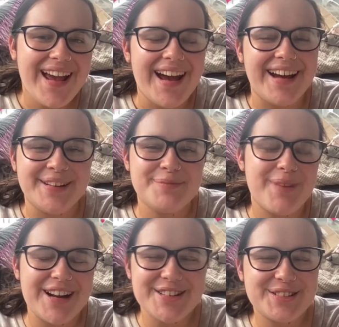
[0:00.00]
Um, but
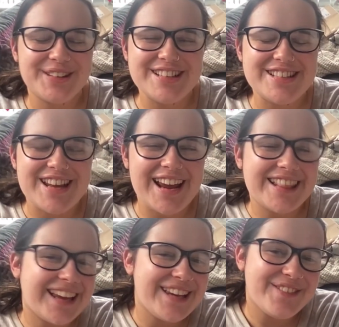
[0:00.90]
I just wanted to say
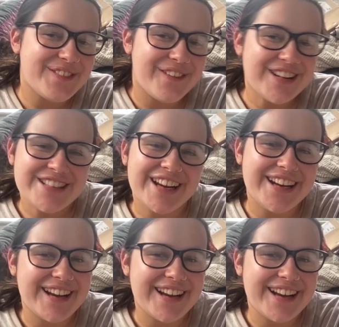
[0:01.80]
thank you for watching.